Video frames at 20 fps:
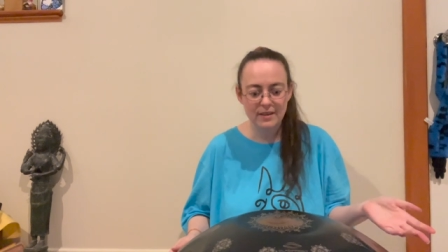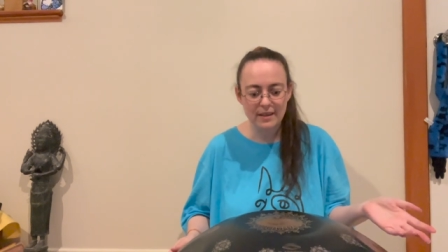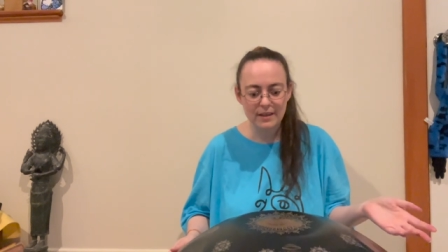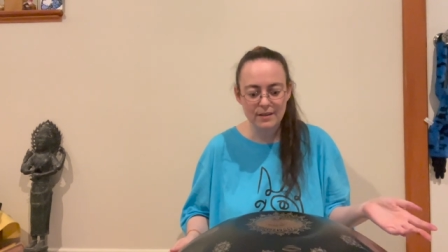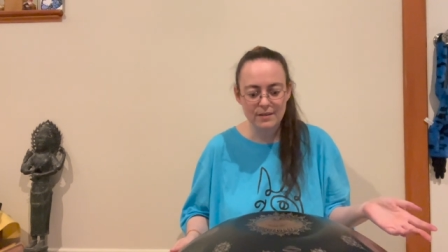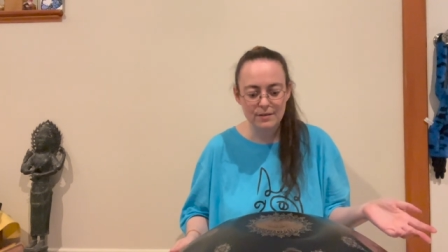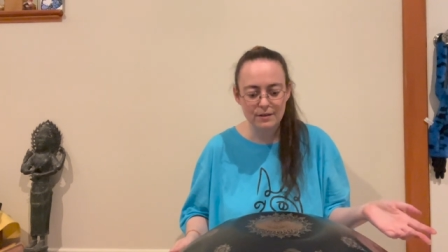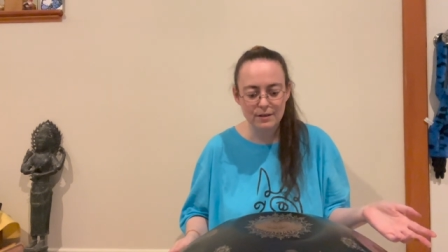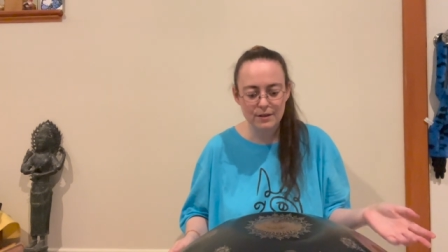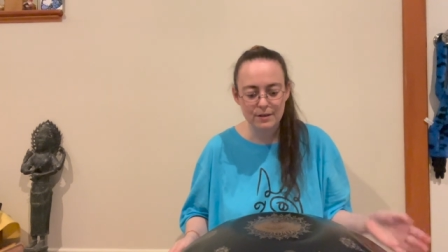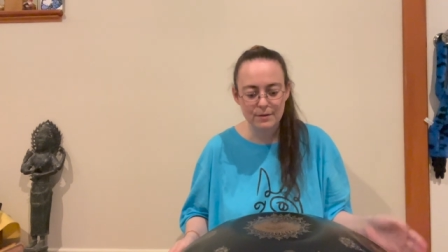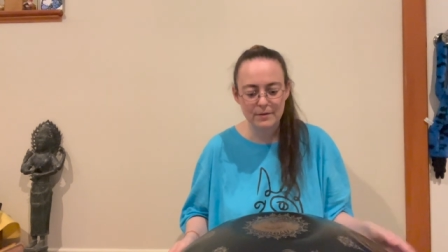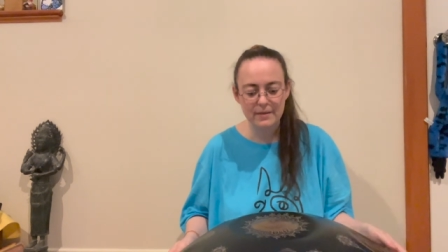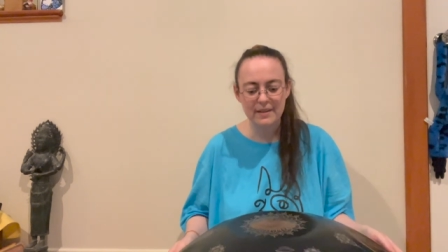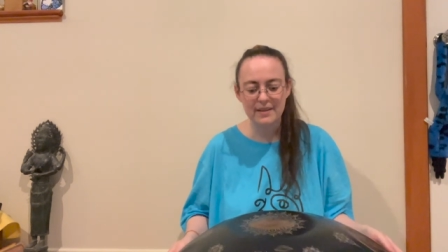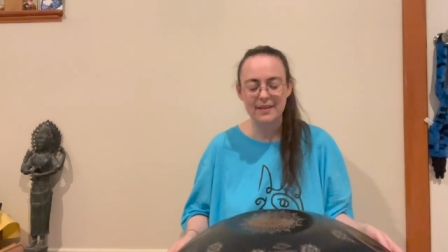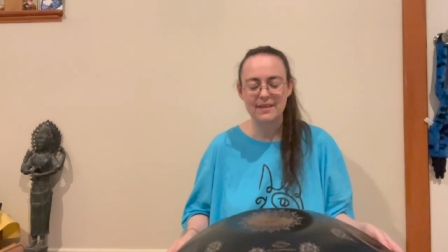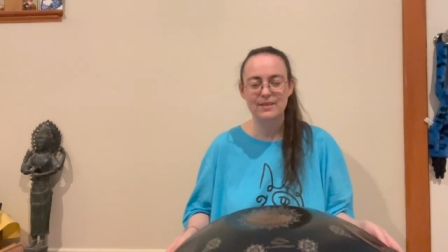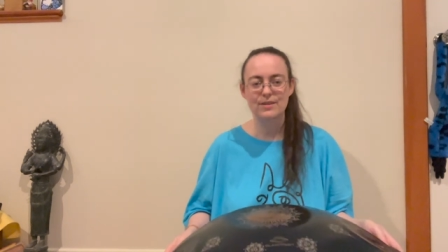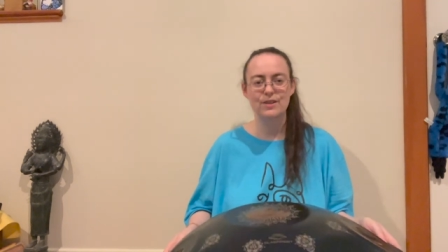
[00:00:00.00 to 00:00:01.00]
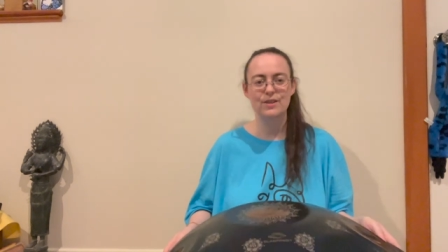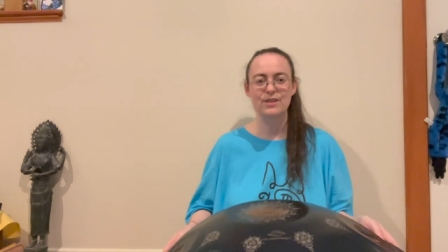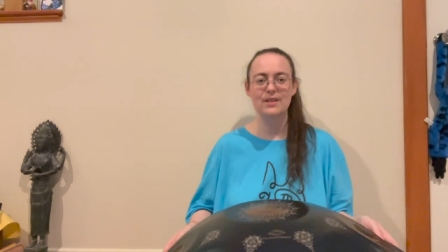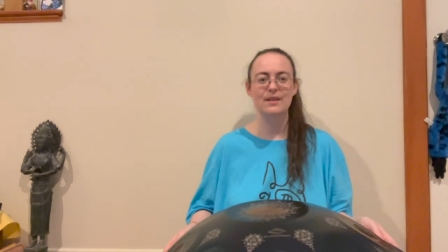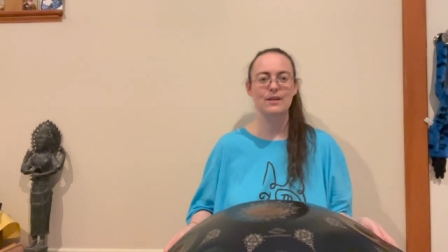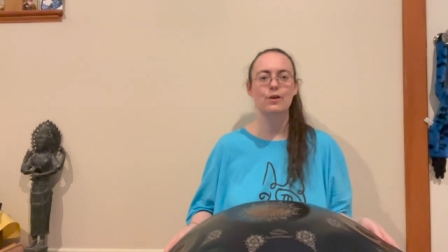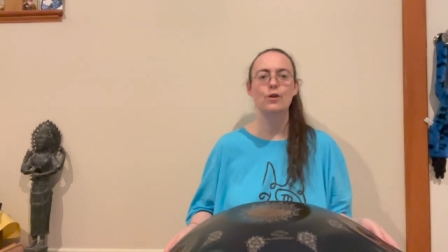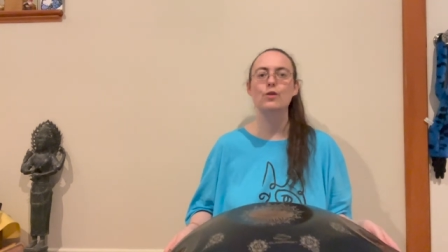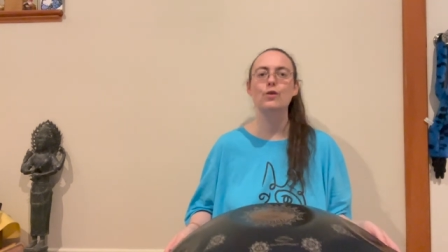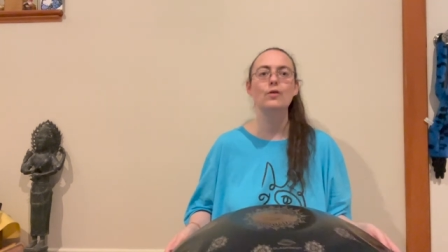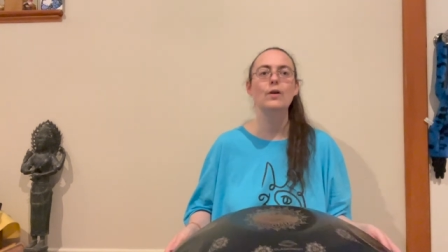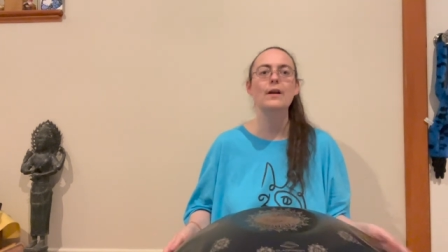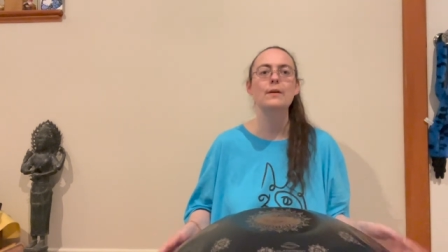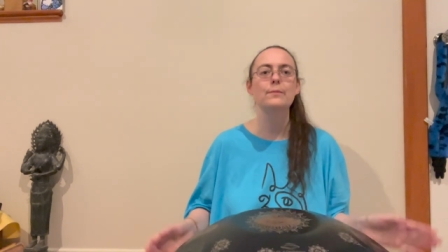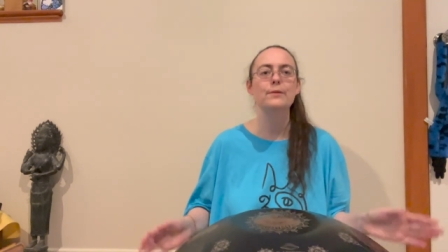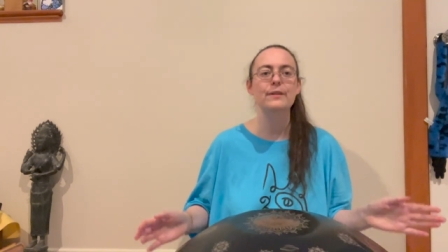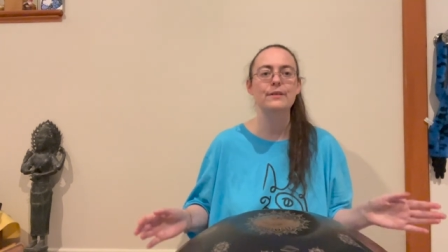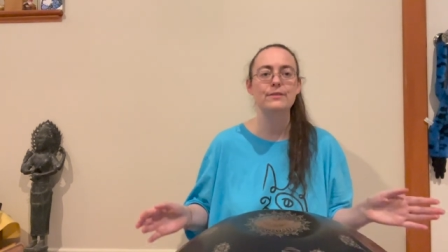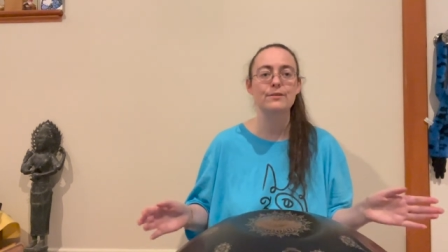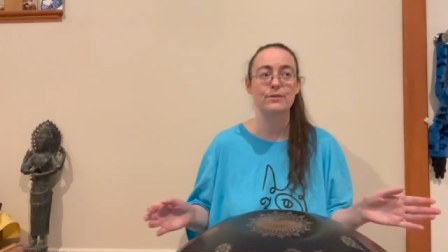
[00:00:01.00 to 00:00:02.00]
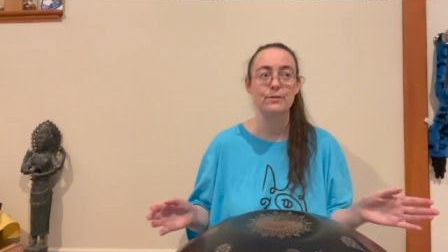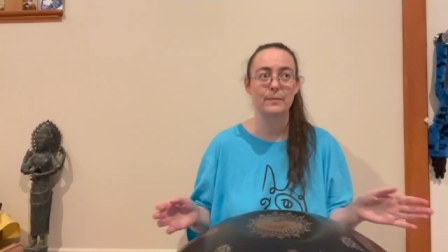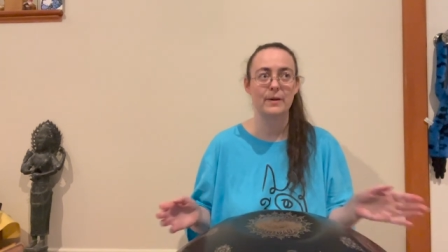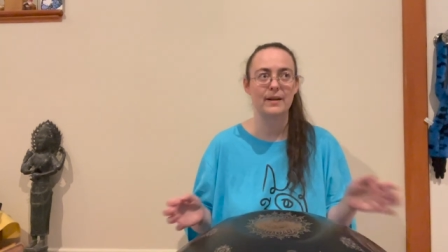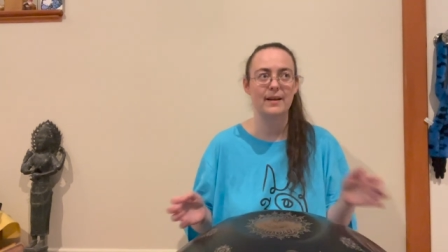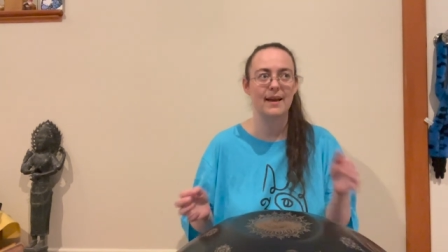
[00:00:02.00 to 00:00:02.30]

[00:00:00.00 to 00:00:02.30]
things you can do with it. It's just an incredible instrument.